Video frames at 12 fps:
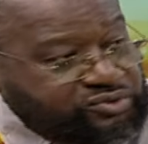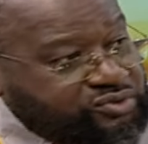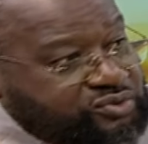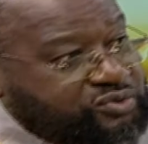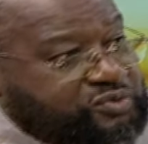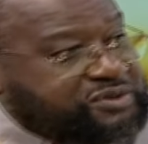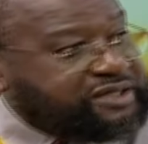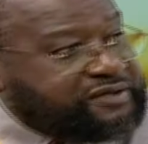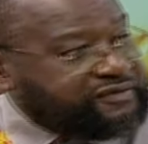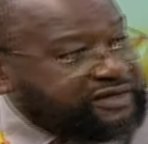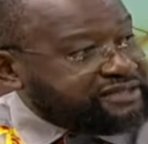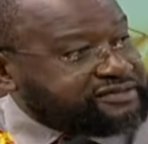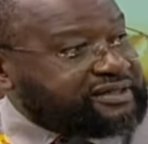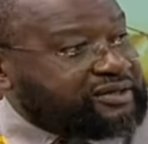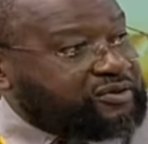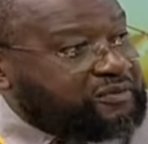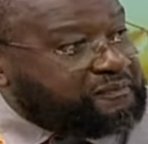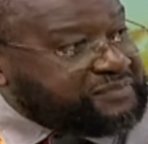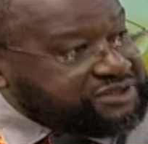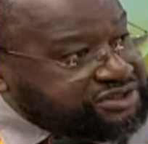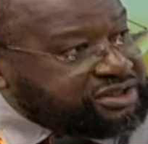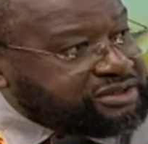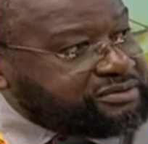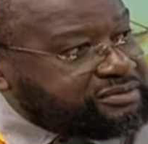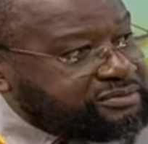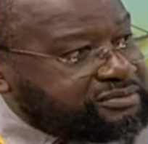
do with the Electoral Commission.